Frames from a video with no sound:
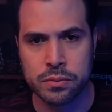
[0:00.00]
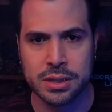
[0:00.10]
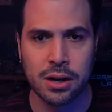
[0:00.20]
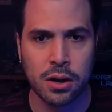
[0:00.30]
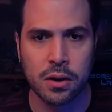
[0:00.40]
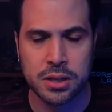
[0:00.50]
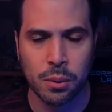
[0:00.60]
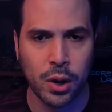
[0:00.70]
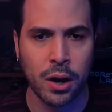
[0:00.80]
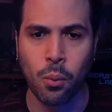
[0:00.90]
dinner
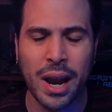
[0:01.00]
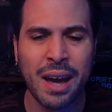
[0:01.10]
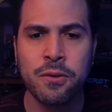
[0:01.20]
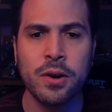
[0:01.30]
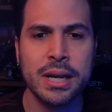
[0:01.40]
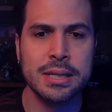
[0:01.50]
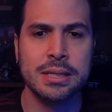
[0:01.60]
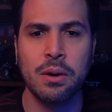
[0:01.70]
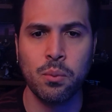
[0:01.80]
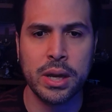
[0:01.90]
somewhere, whatever it
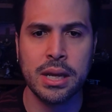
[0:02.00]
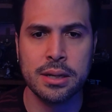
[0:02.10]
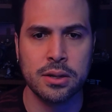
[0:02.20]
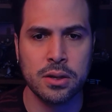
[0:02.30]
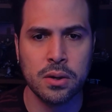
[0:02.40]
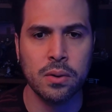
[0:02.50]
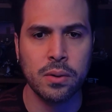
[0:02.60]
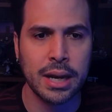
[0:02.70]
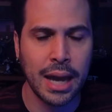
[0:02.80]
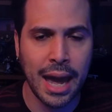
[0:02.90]
is that we need to
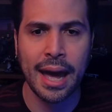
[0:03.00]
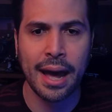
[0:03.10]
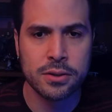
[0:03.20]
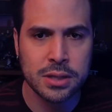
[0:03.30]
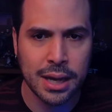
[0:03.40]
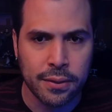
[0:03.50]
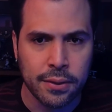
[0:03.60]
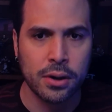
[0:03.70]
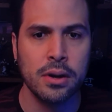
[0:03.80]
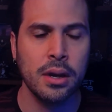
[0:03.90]
do, and hang out
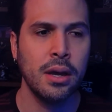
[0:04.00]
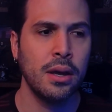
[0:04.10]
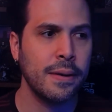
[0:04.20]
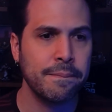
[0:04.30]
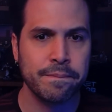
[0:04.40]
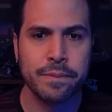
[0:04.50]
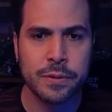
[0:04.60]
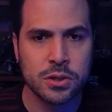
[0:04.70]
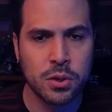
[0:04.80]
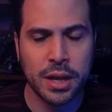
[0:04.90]
together
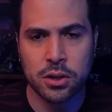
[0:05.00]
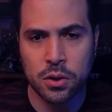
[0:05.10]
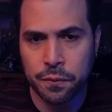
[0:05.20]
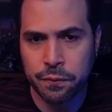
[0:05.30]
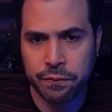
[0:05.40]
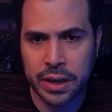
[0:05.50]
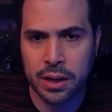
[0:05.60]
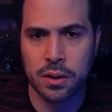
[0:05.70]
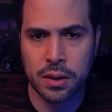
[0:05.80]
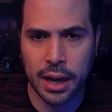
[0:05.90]
so that you
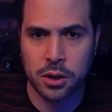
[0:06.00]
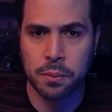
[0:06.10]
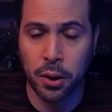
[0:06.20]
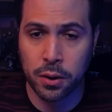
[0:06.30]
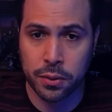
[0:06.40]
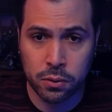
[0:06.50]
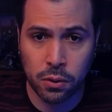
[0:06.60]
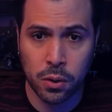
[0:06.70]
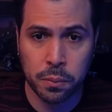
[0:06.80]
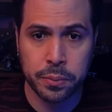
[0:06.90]
feel like you're part of the
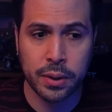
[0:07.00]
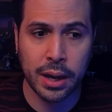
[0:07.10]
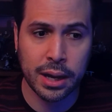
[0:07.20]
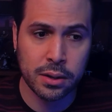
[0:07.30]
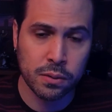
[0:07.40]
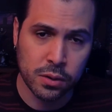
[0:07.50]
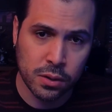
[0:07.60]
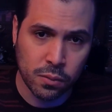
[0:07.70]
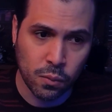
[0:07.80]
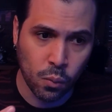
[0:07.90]
group and
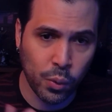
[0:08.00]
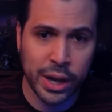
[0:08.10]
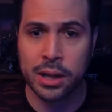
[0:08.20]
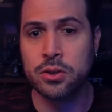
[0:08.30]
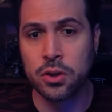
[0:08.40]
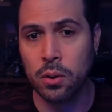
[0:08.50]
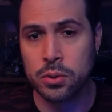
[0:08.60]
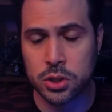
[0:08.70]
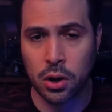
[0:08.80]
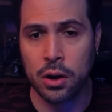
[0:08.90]
we
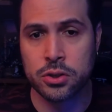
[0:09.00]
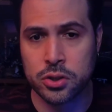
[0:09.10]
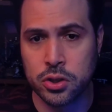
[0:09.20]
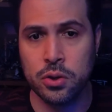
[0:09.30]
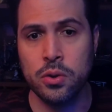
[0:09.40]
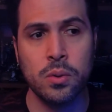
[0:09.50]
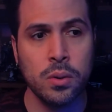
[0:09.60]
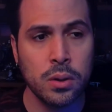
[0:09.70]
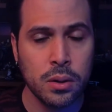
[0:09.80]
don't start to